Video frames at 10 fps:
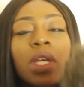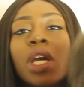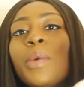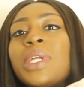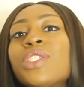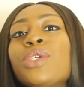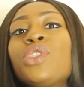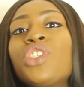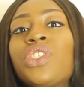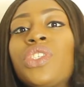going to
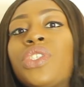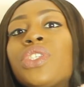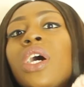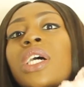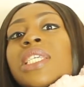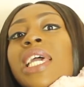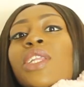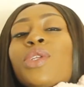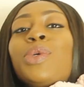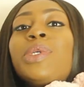start
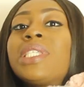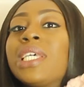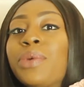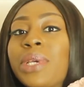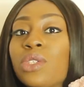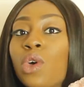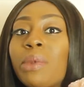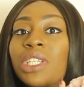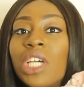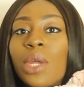a new series on
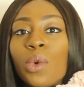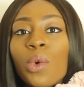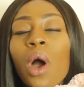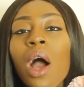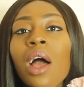my channel